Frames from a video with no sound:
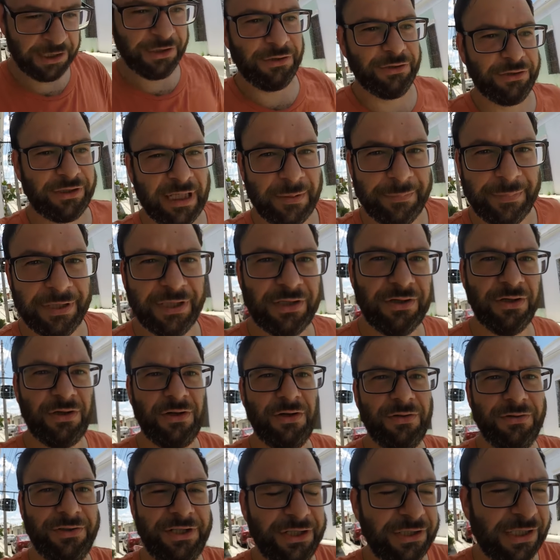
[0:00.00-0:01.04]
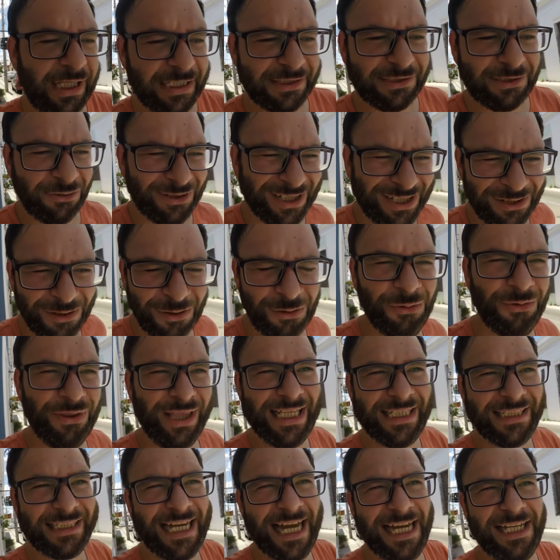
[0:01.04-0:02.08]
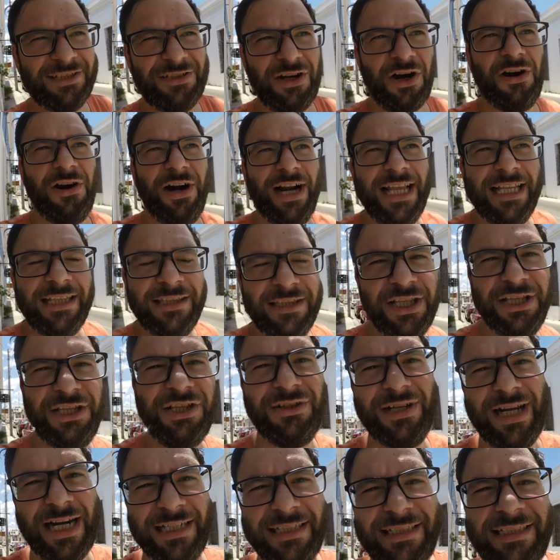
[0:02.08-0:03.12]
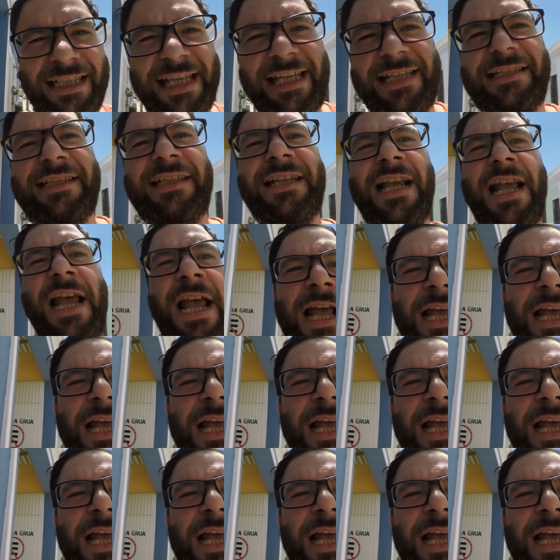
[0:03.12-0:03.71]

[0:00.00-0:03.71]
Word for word: your typical you guys already know who these guys are in the united states